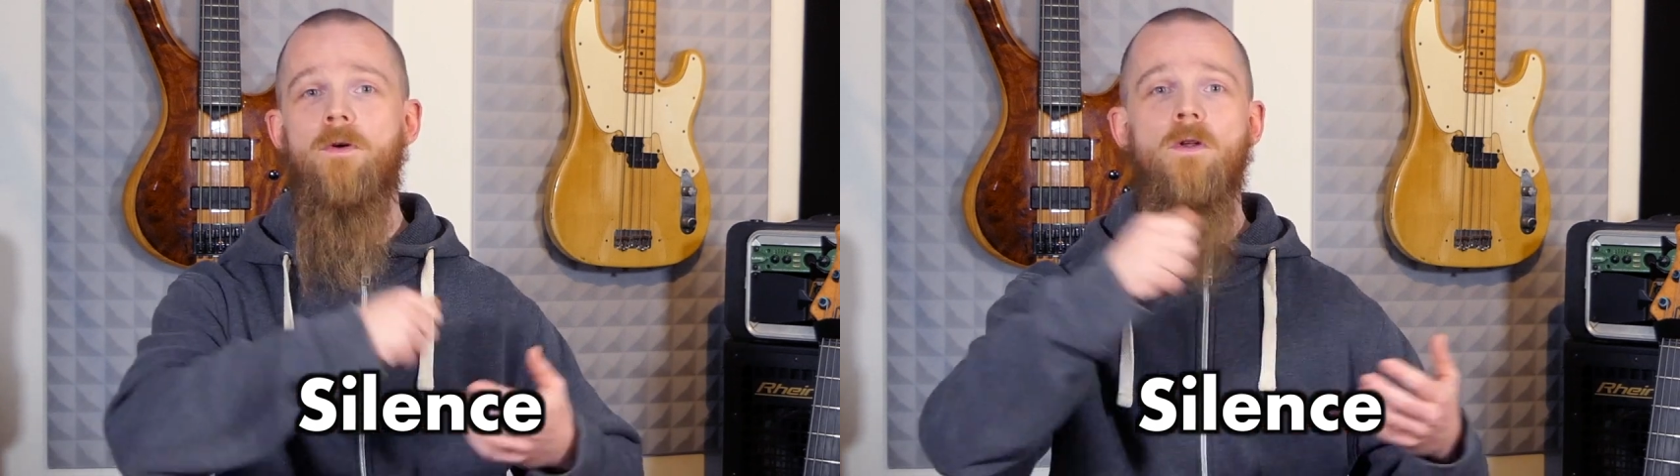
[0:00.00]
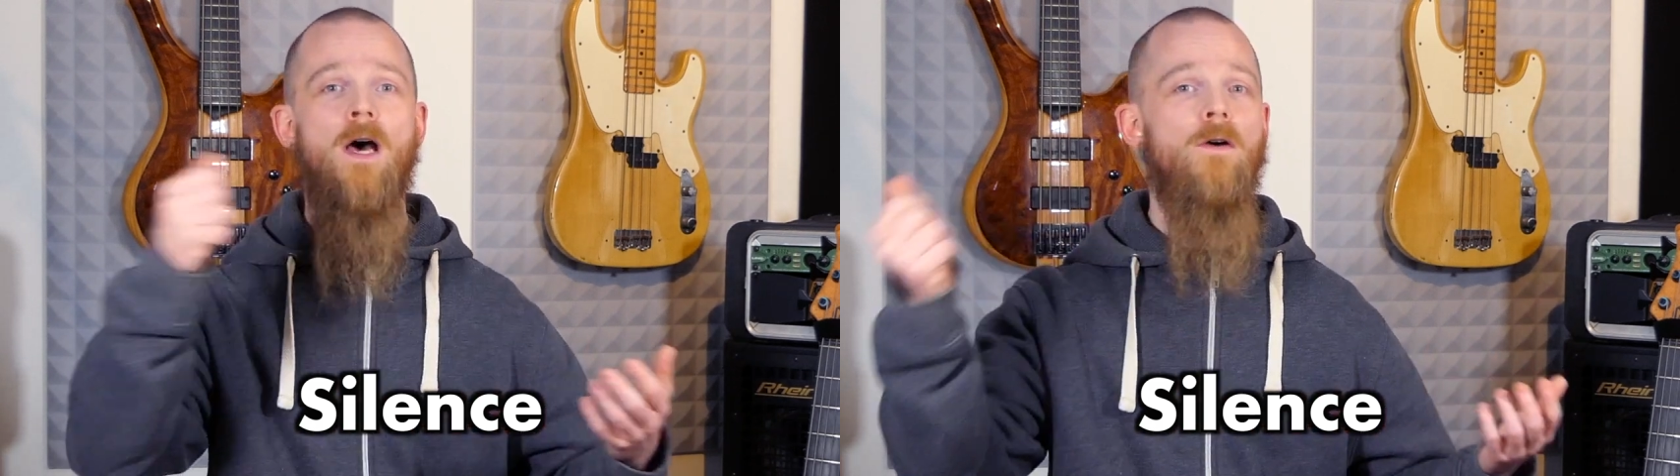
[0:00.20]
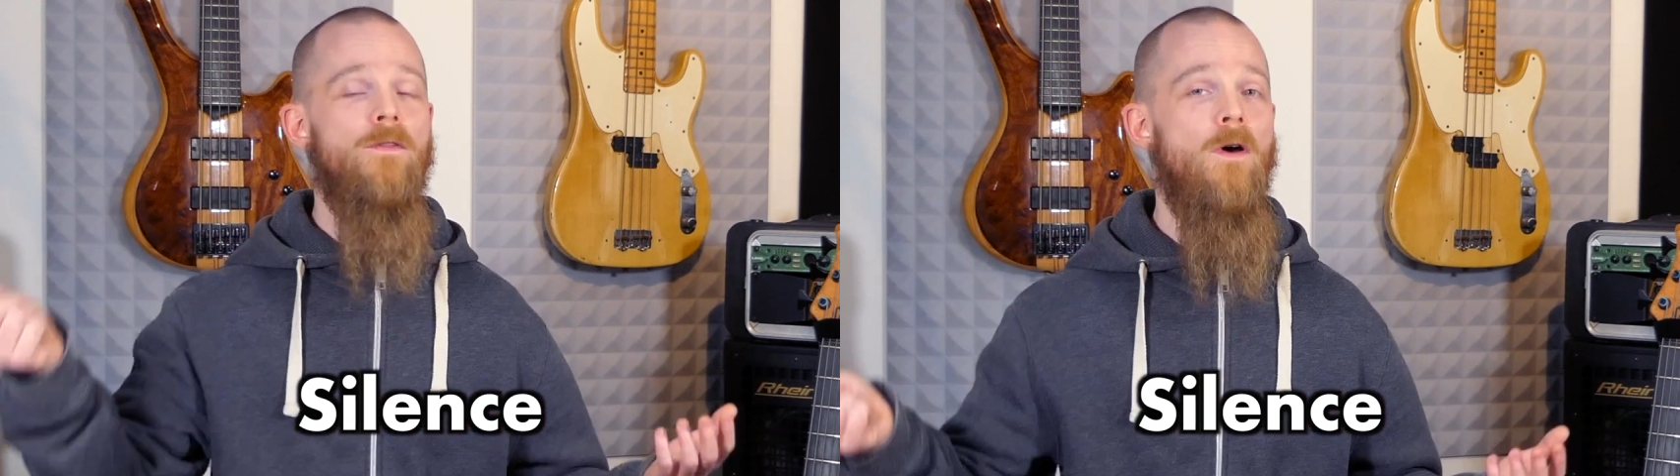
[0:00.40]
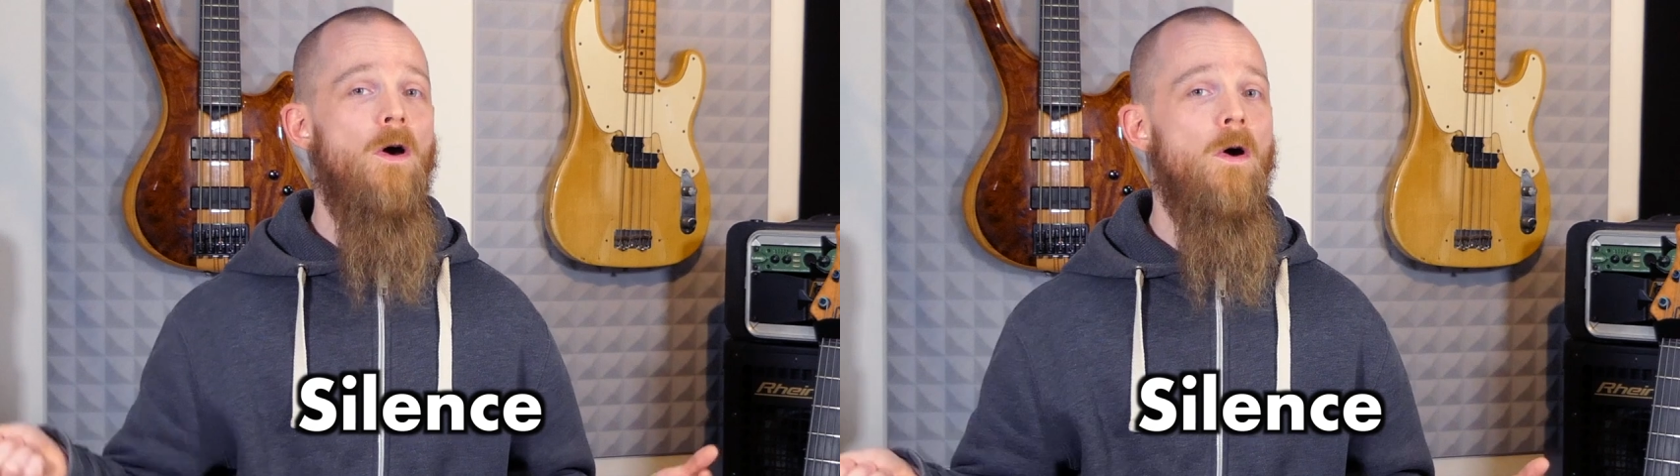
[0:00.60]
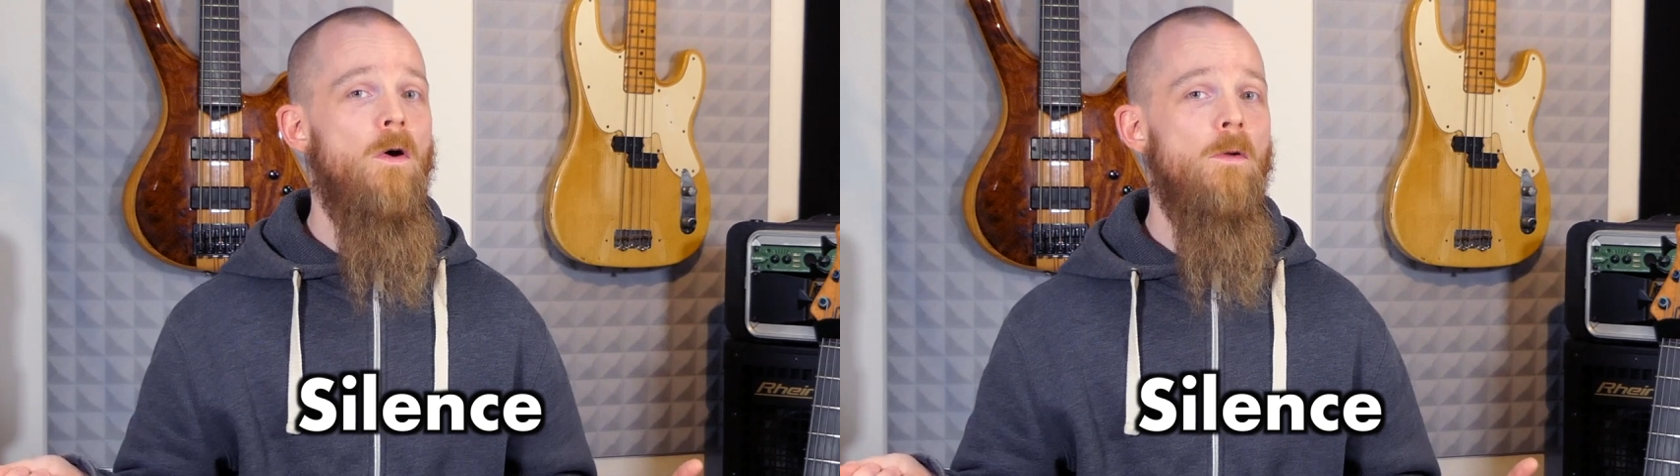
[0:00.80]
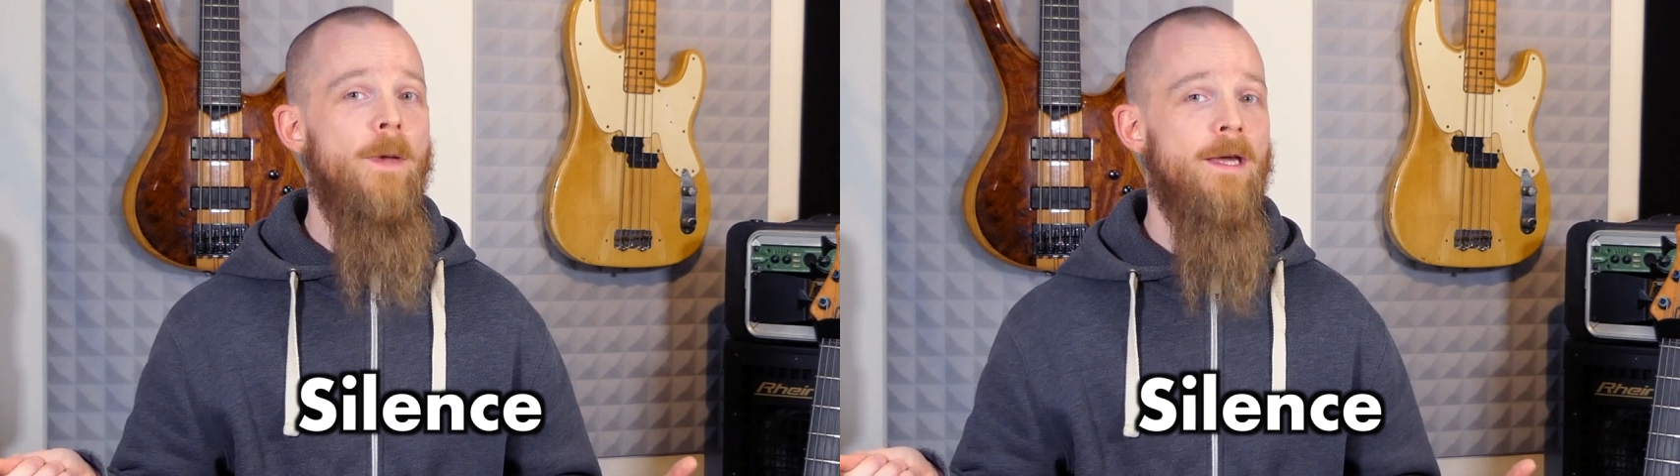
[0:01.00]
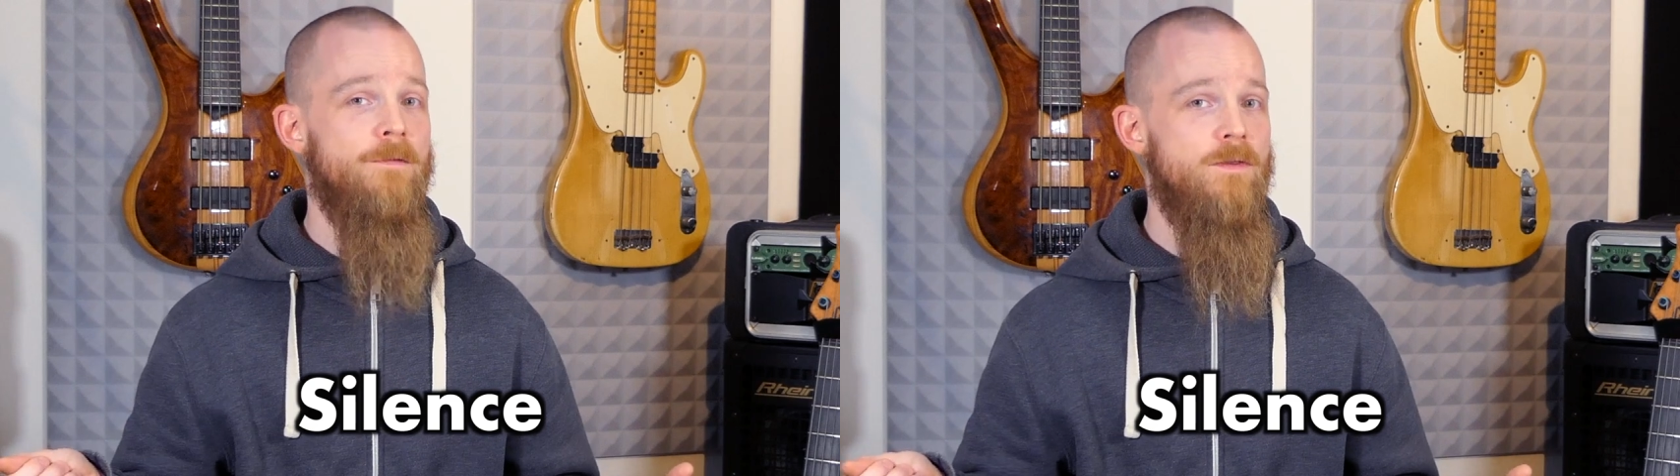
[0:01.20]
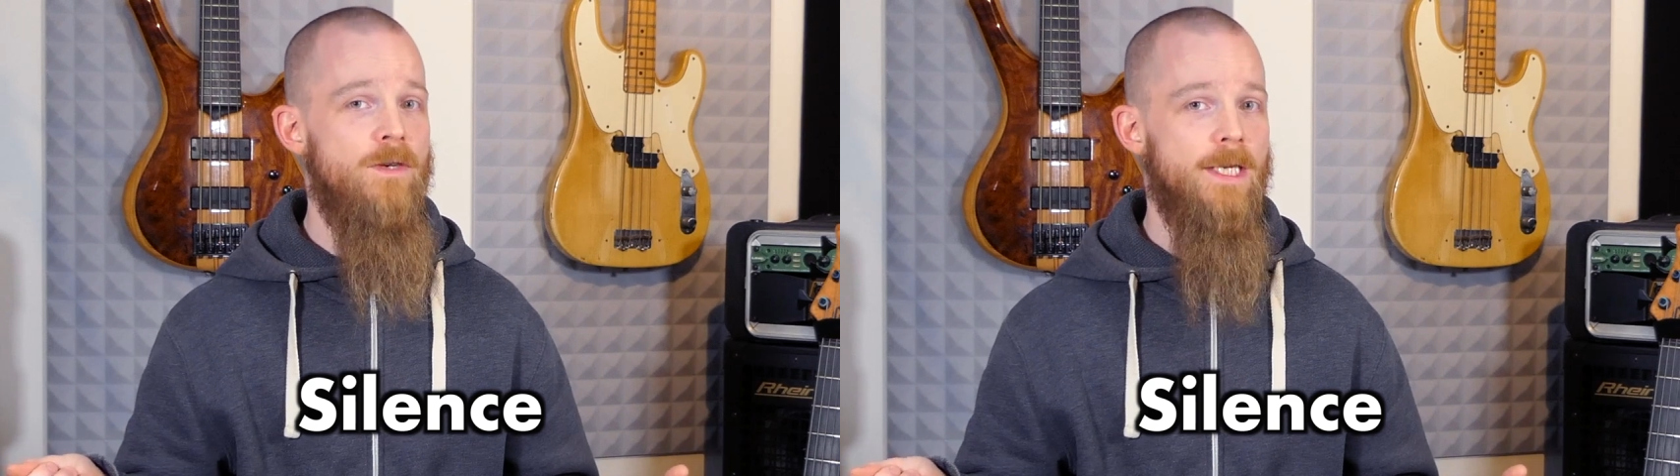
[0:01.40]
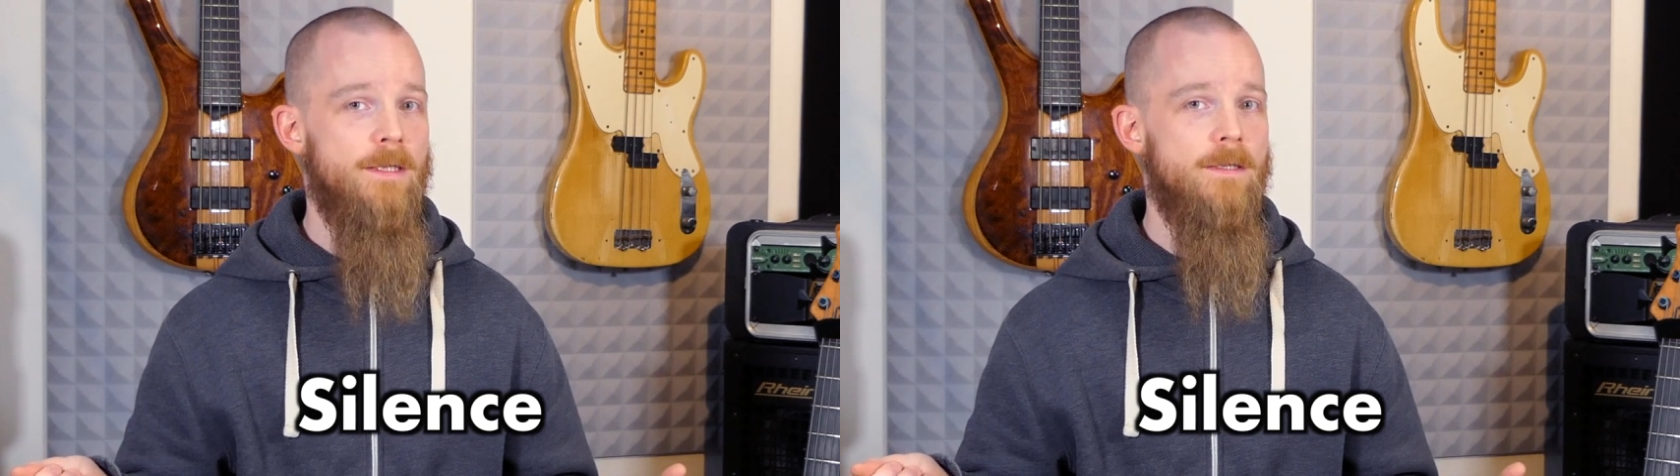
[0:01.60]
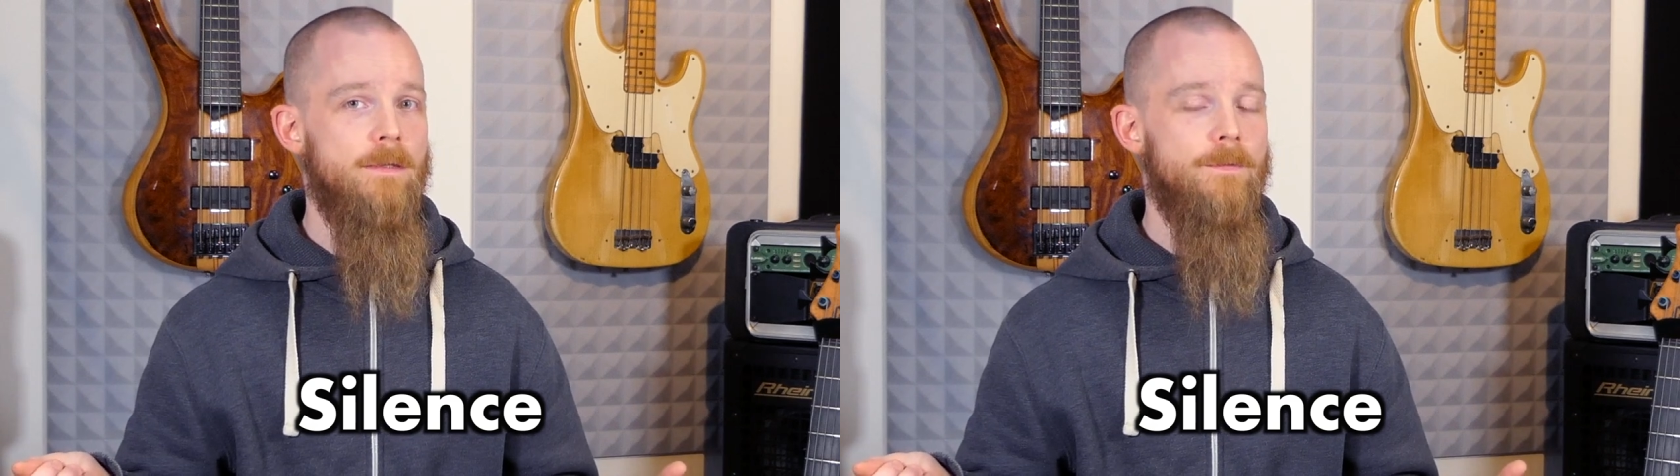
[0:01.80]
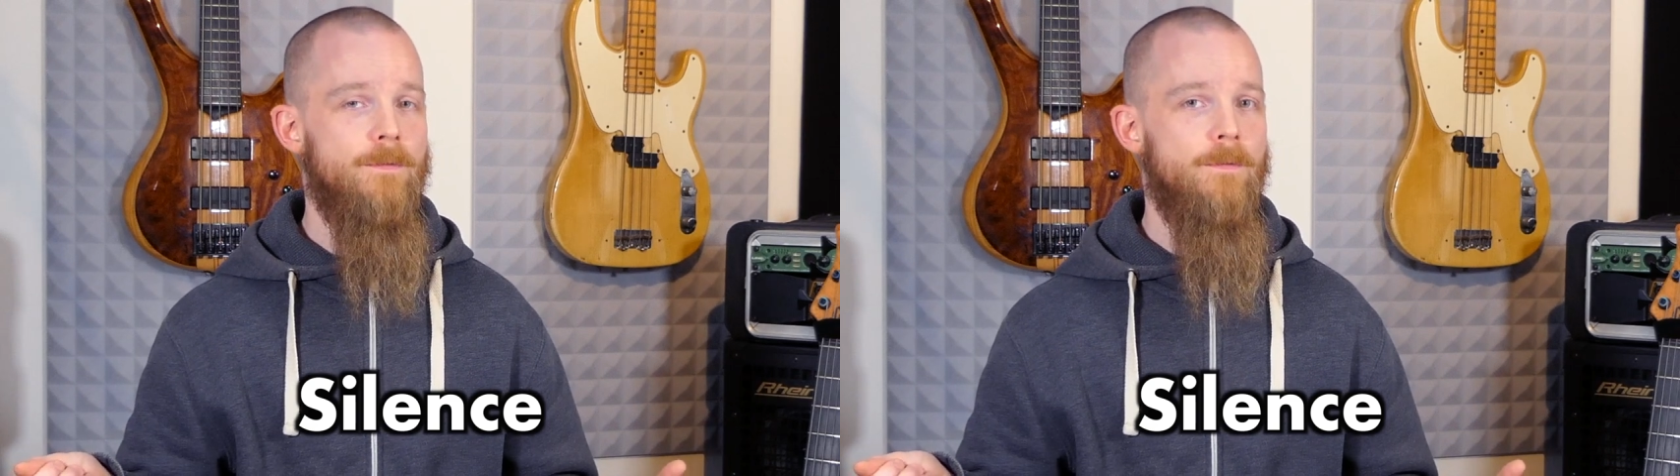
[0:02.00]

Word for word: pull out the whole bag of tricks.